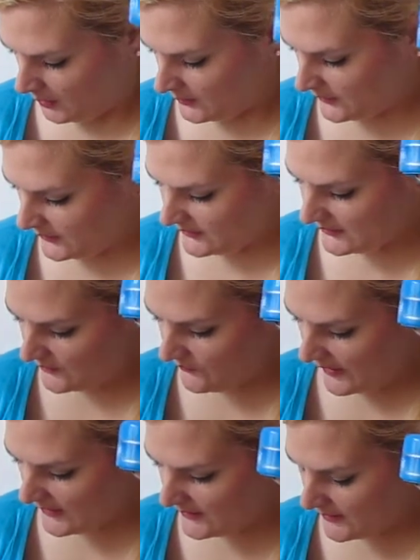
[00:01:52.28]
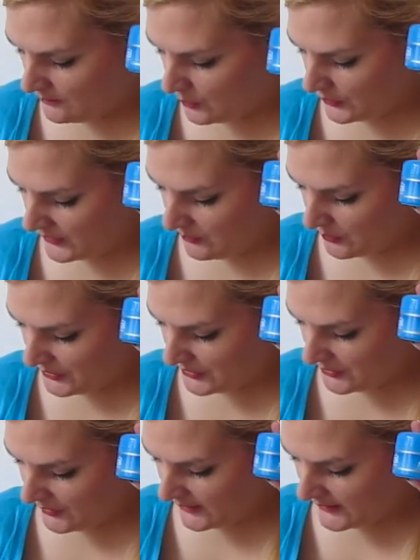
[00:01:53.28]
so this is Face and Body
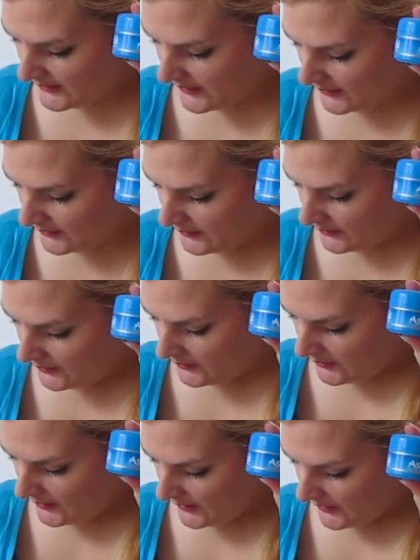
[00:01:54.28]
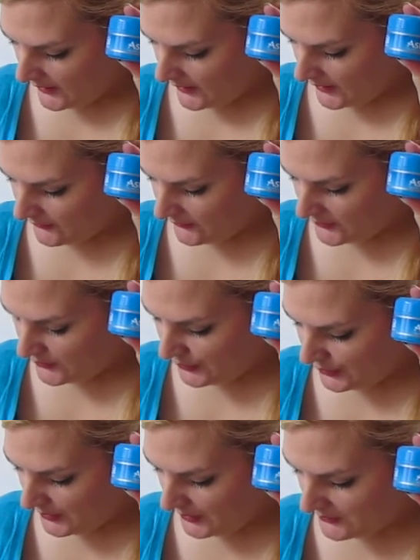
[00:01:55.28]
Moisturiser uh, for
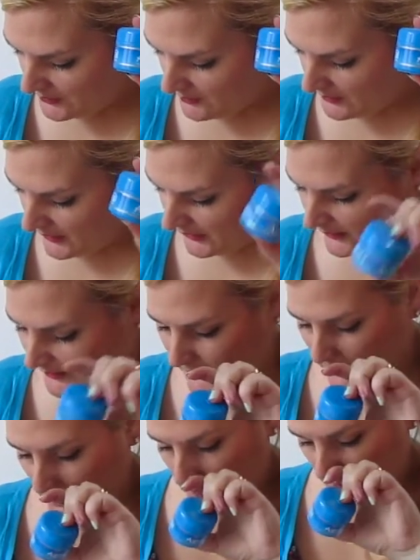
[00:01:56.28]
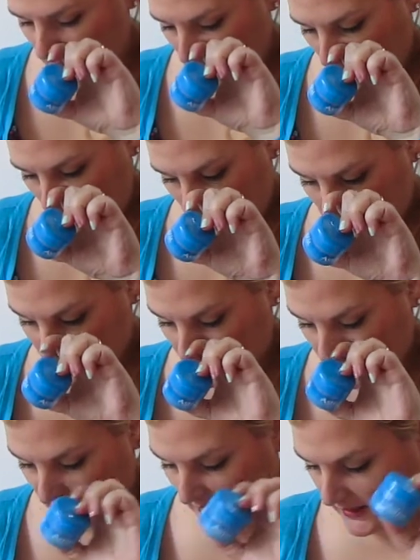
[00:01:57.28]
200ml. It's
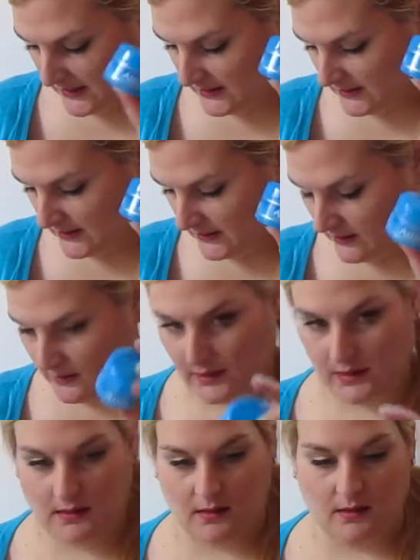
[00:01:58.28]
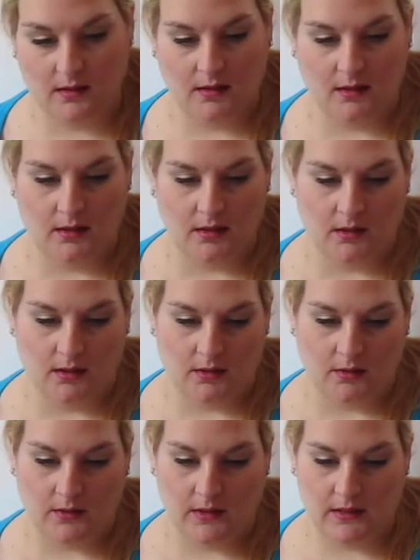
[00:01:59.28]
£3.89.
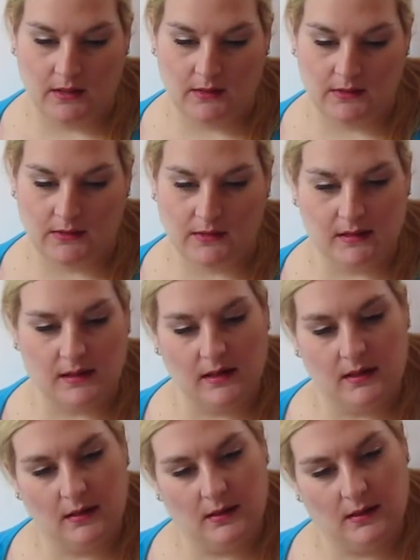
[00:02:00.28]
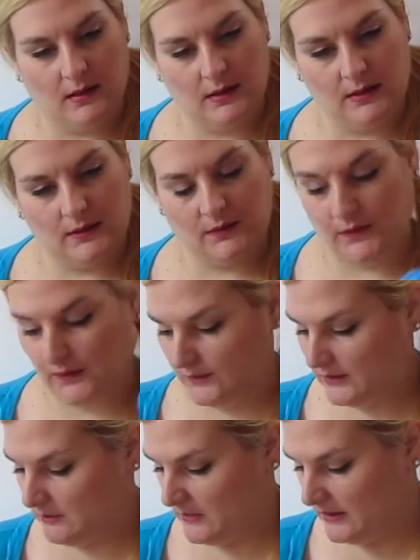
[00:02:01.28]
This is
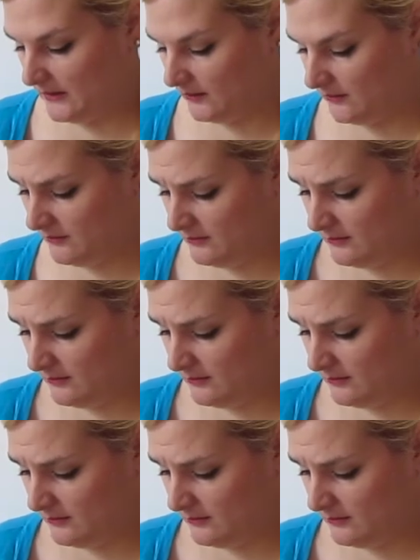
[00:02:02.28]
50ml.